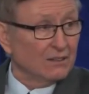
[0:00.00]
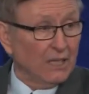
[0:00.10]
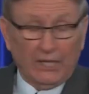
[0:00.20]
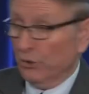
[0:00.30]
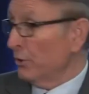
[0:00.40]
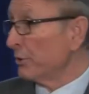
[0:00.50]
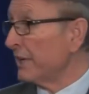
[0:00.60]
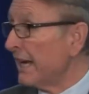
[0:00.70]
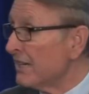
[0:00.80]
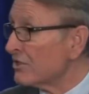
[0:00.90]
a new
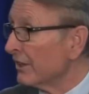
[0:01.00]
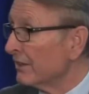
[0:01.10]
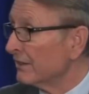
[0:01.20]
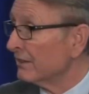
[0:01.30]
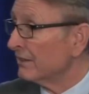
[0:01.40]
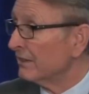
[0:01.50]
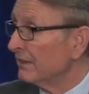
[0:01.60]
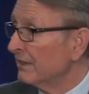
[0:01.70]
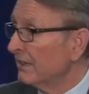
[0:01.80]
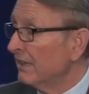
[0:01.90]
creation.
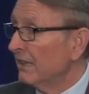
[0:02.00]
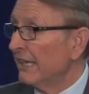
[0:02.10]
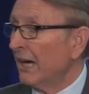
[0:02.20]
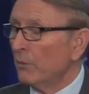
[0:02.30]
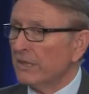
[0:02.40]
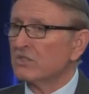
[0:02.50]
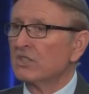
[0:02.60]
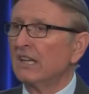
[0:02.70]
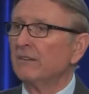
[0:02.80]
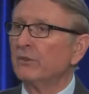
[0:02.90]
Now, which
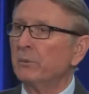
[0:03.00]
day of the